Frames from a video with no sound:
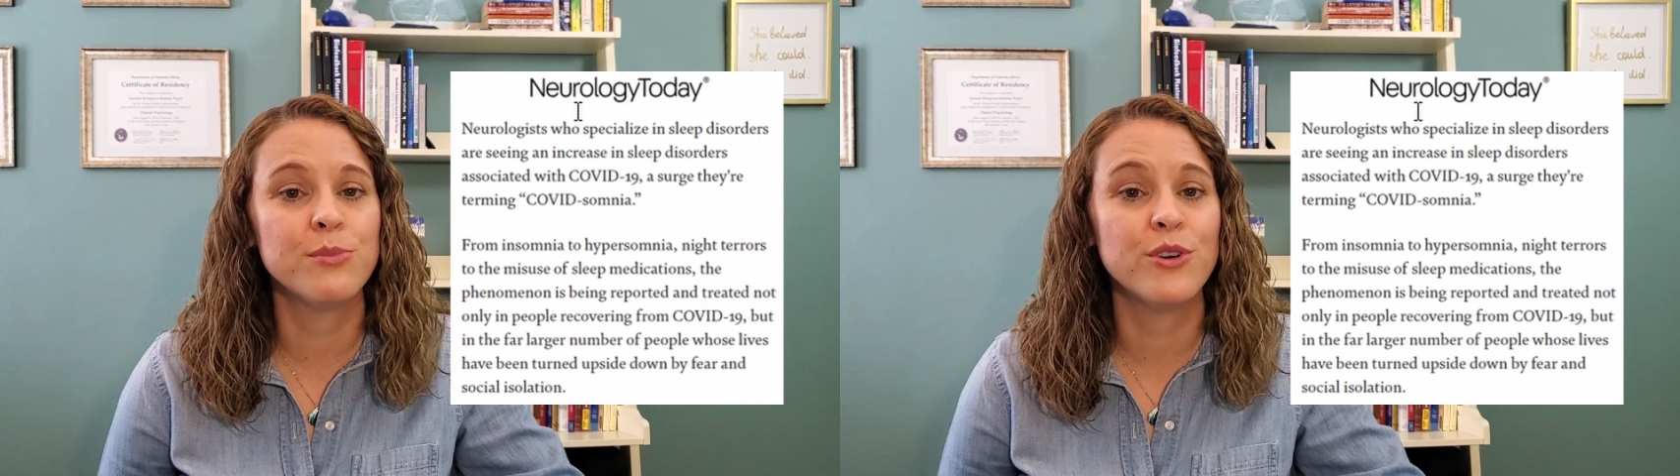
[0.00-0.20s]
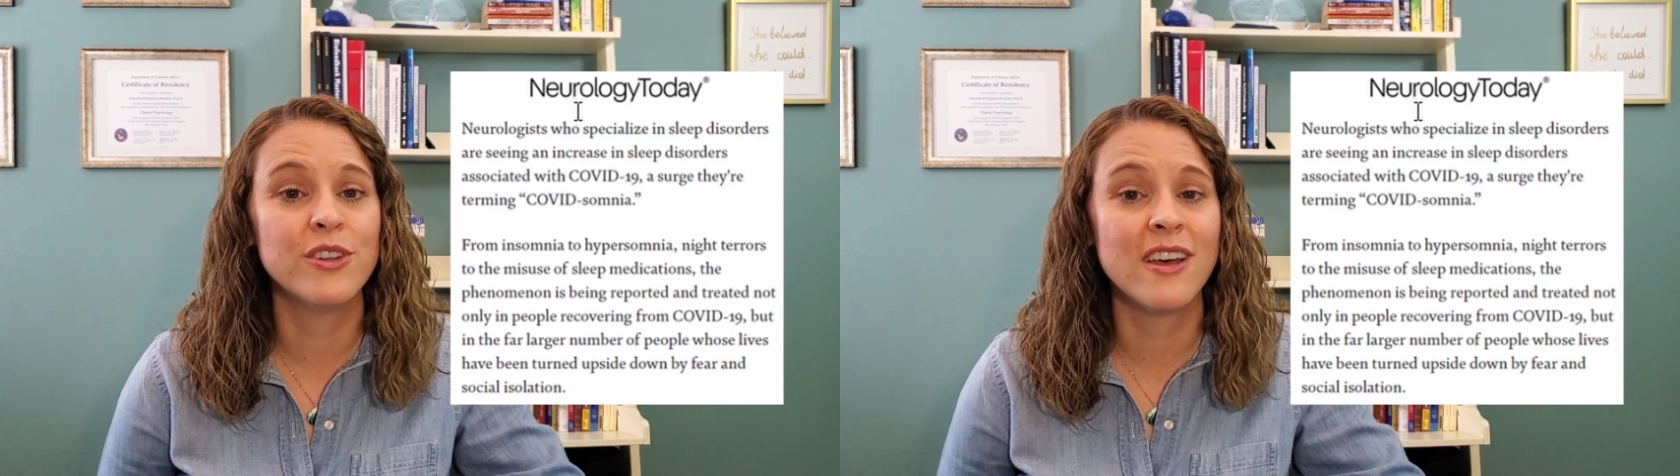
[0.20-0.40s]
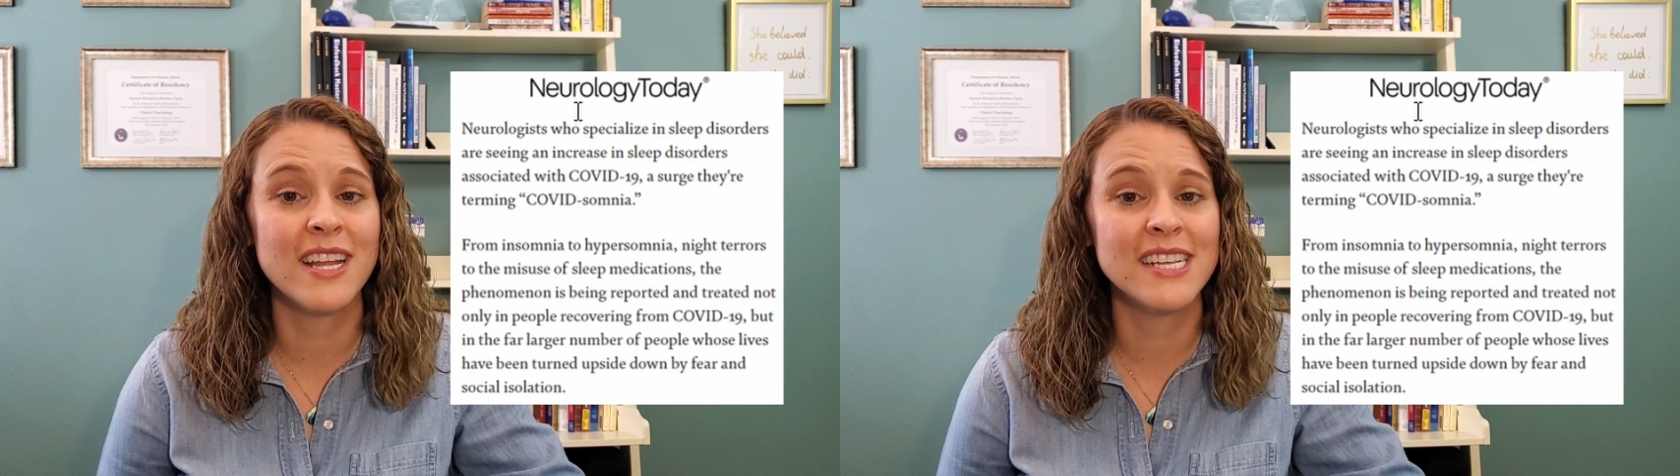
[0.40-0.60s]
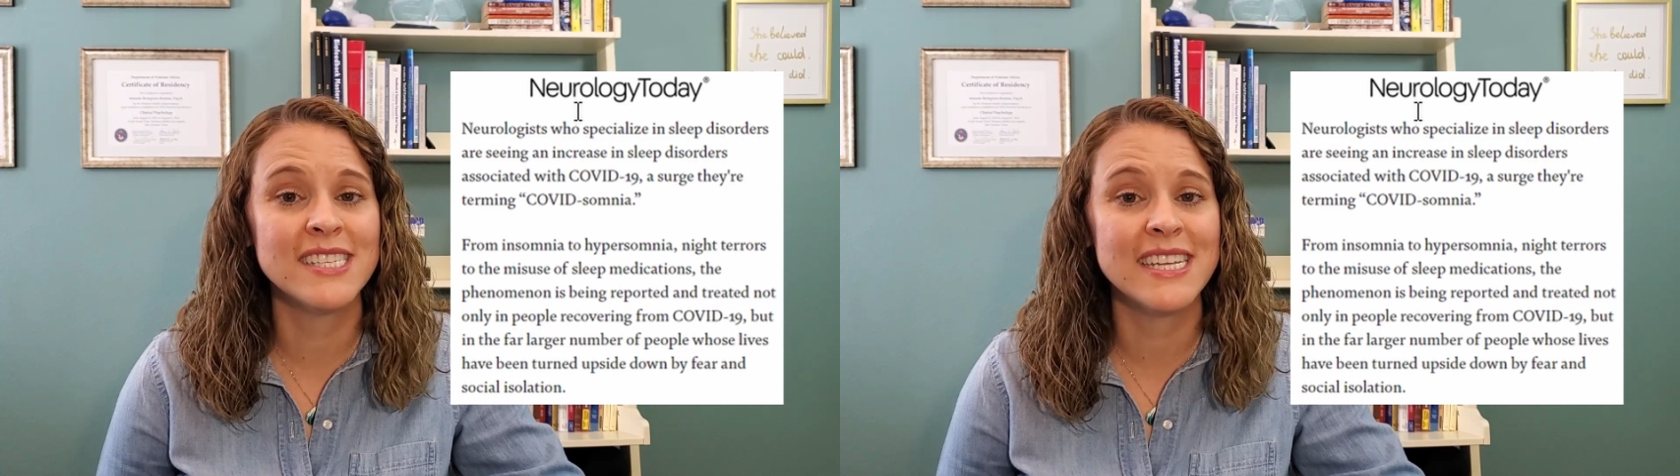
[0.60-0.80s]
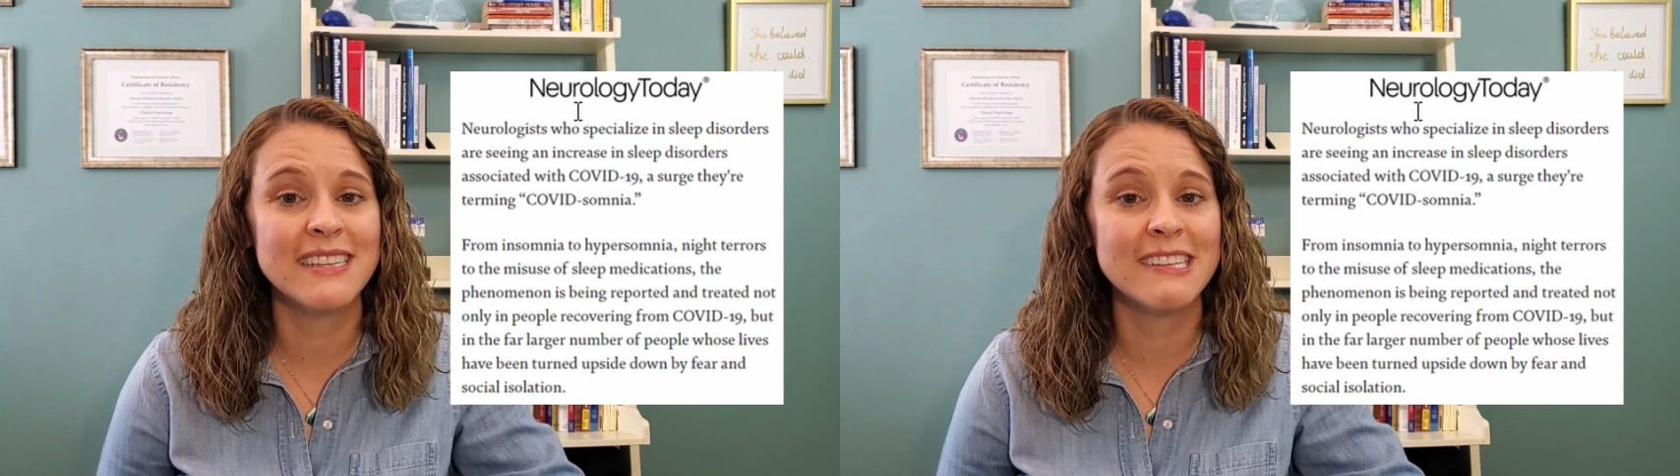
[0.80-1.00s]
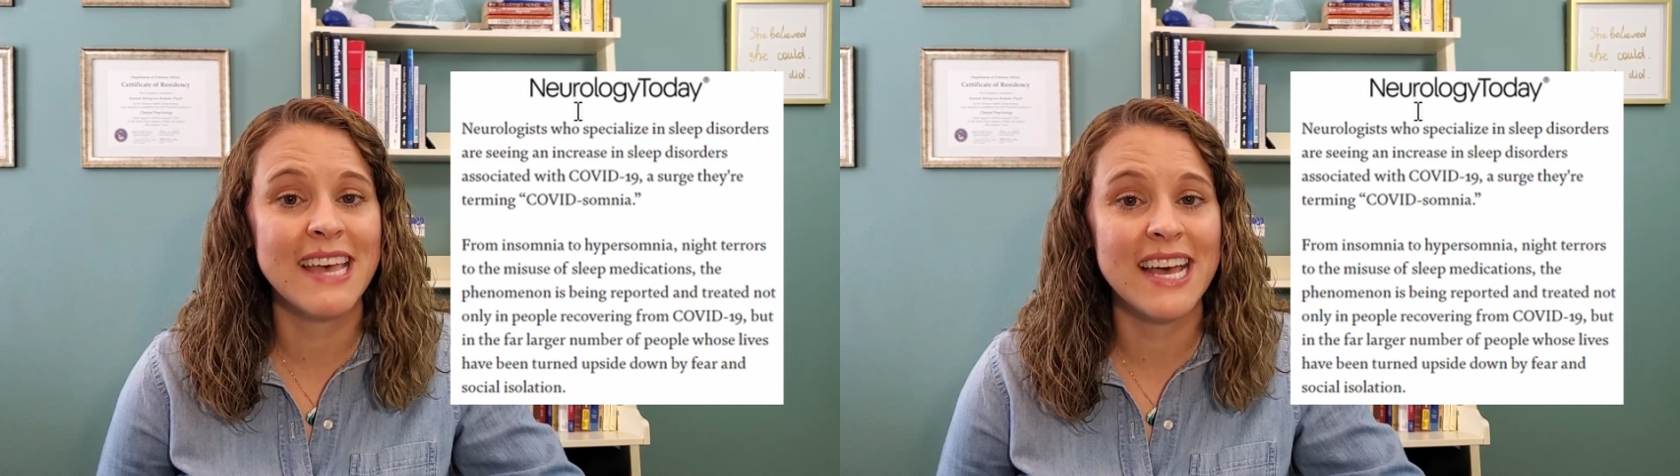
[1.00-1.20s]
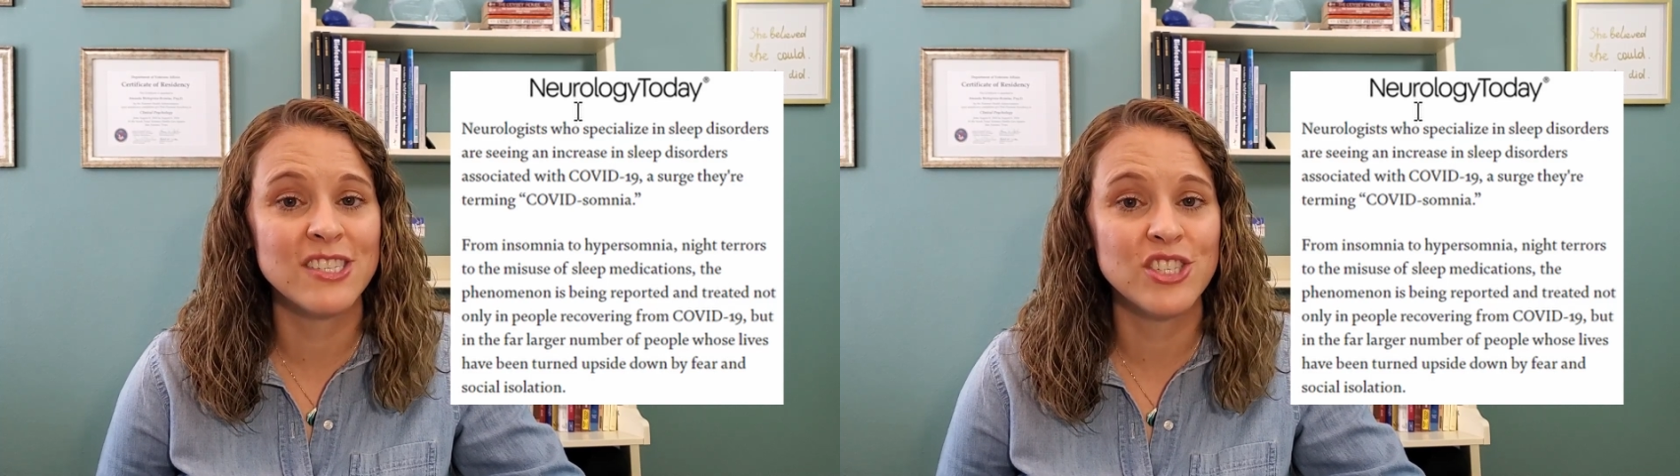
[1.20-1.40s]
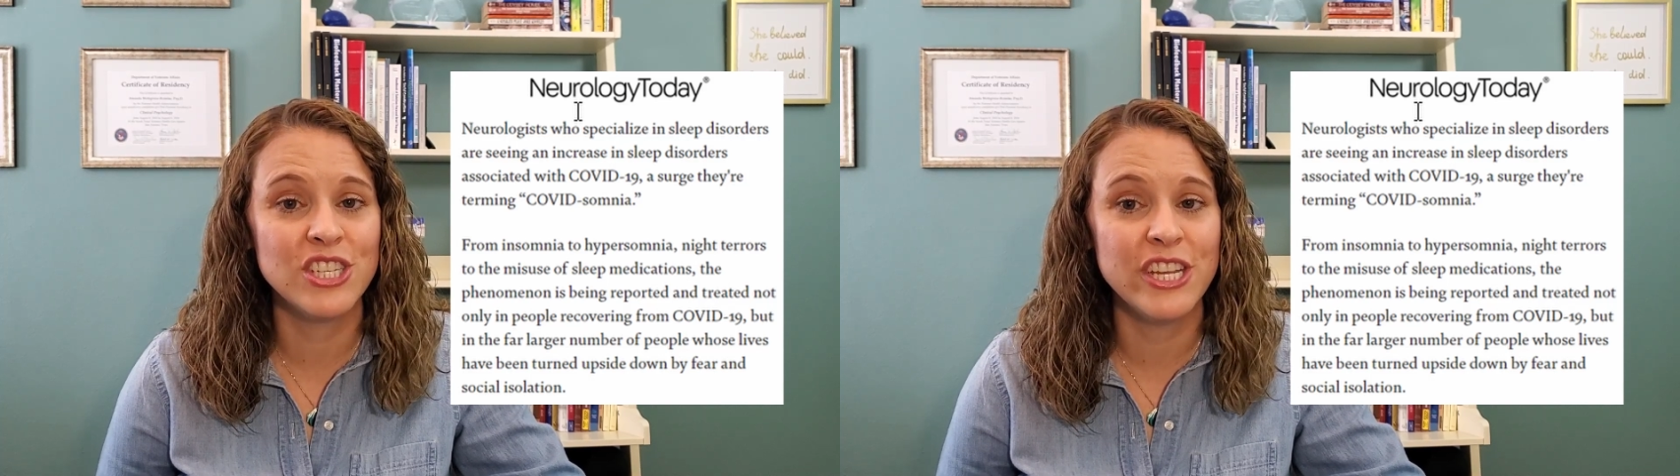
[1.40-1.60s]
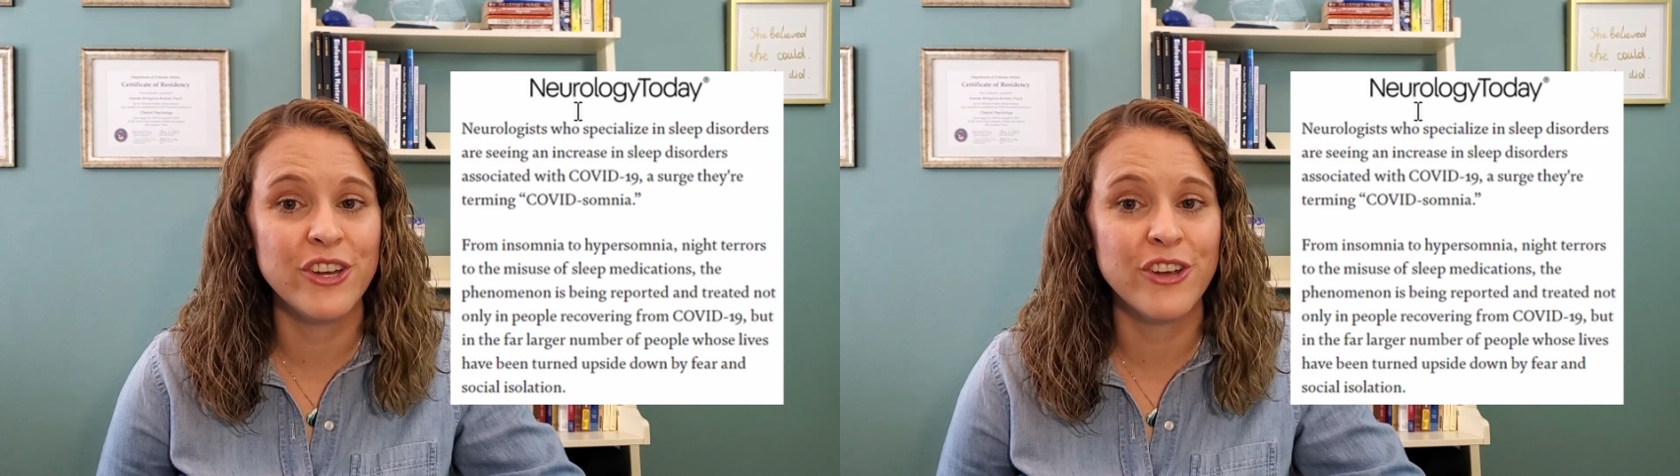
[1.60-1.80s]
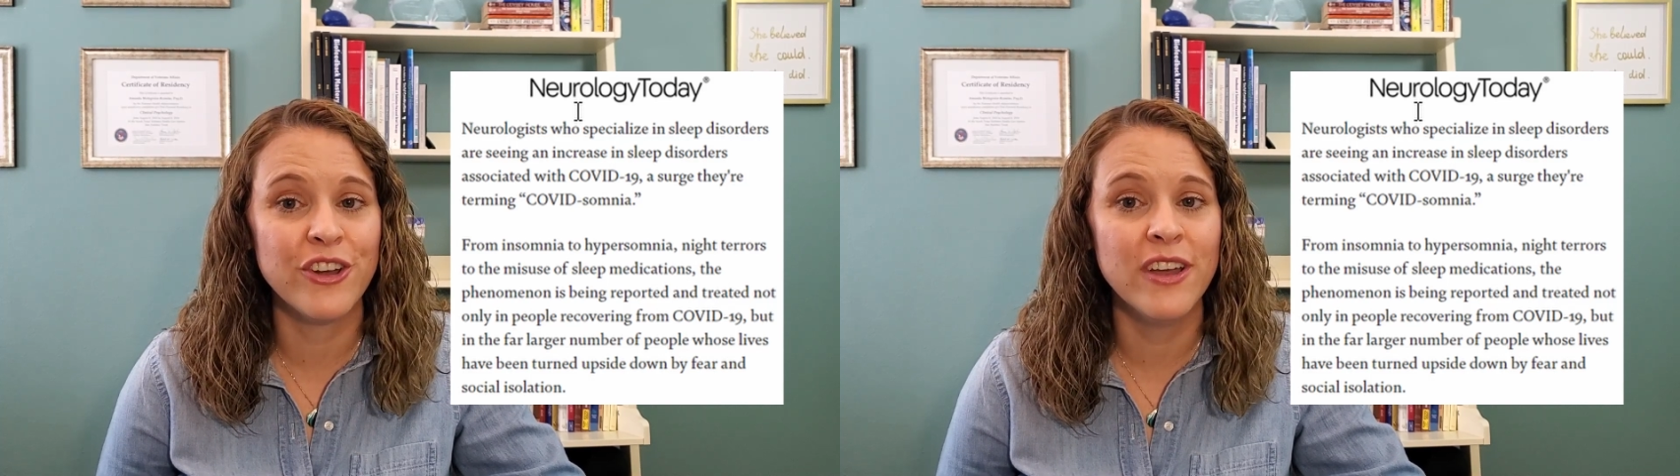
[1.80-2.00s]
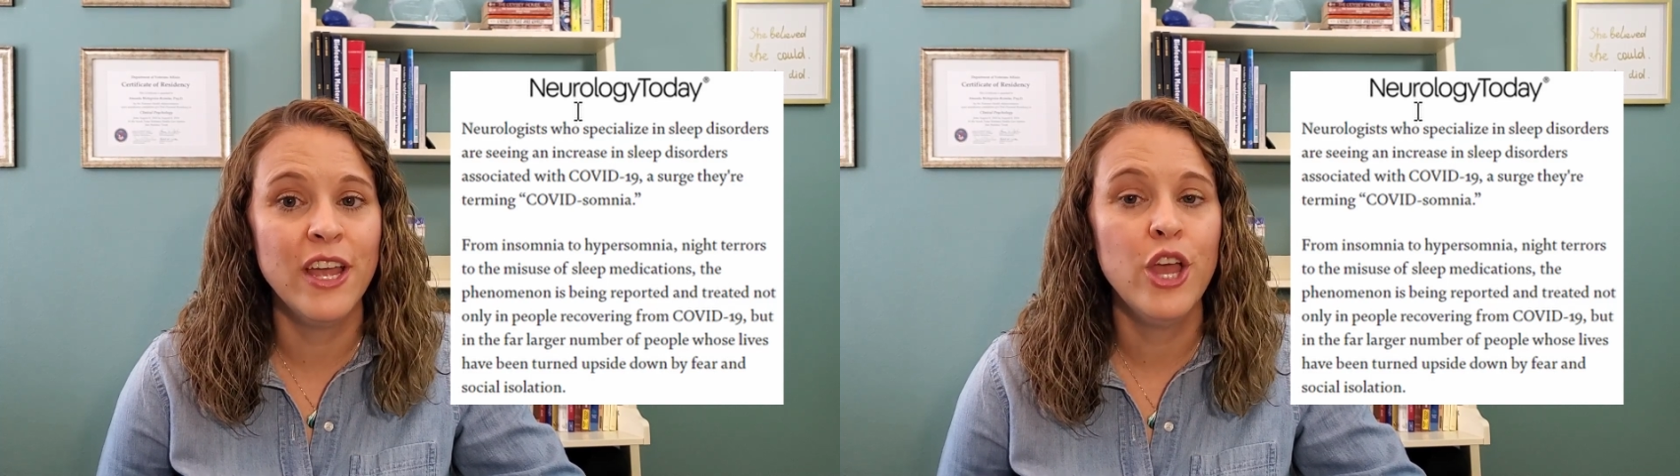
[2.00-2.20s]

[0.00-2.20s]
put on us in the last year,